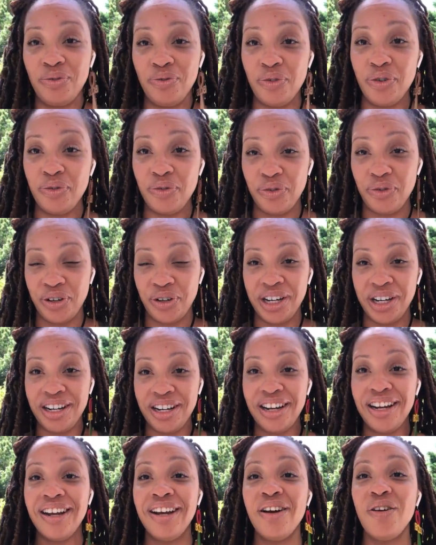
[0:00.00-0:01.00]
for free
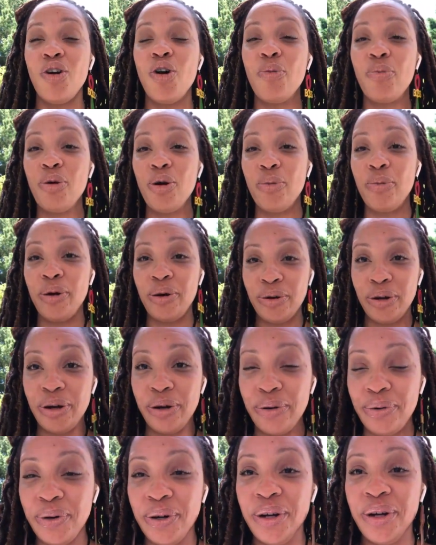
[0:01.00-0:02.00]
or pro
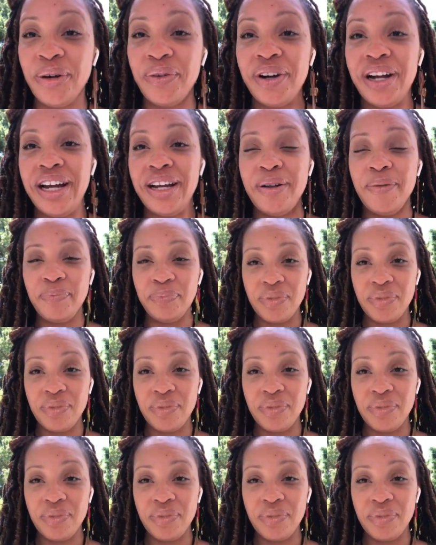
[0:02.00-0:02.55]
bono, right?